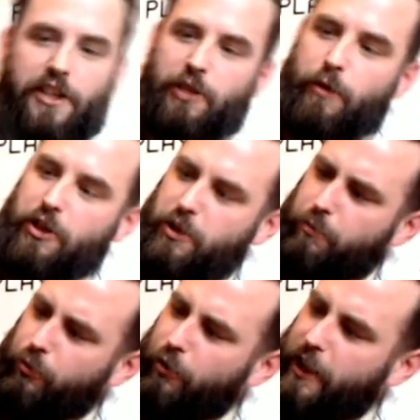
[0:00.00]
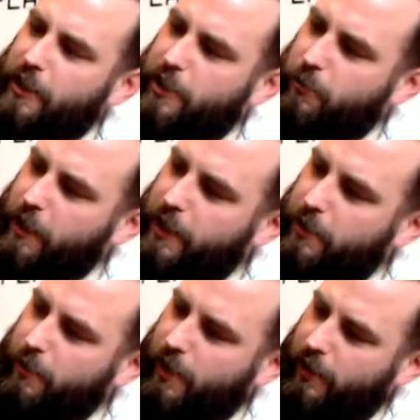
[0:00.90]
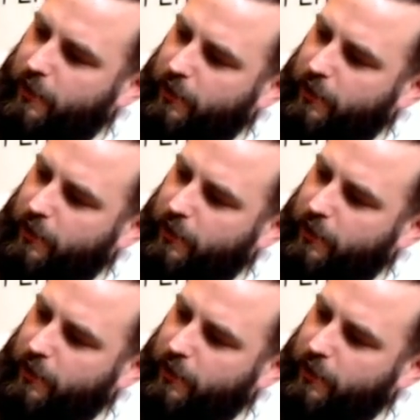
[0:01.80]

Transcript: switch is pretty sweet as well.